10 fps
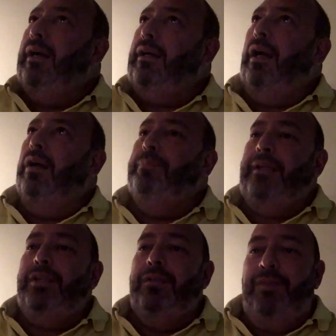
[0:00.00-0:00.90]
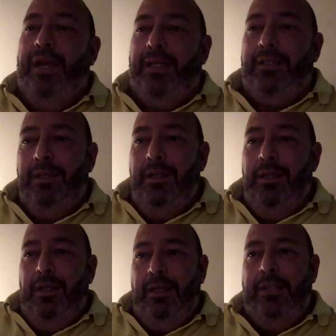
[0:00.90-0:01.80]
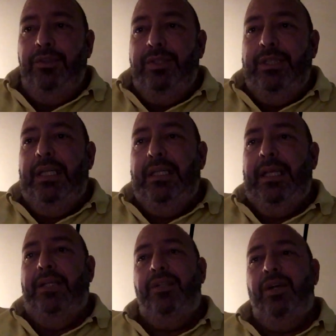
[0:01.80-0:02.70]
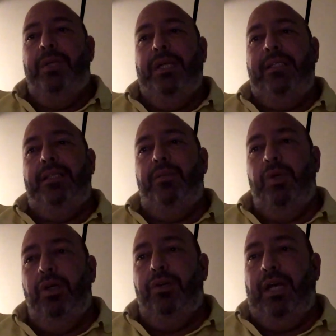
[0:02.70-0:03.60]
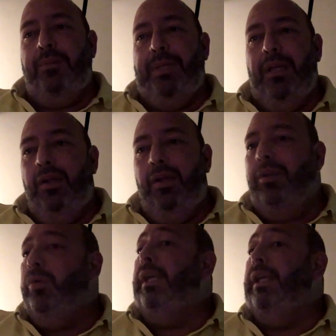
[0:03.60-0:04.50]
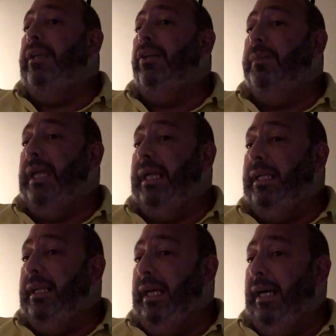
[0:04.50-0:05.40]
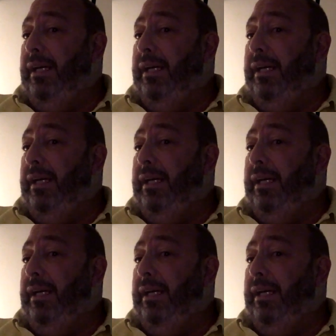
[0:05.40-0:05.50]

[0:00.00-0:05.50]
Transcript: go back to the fact that New Zealand then dominated world rugby a lot more than they dominate now.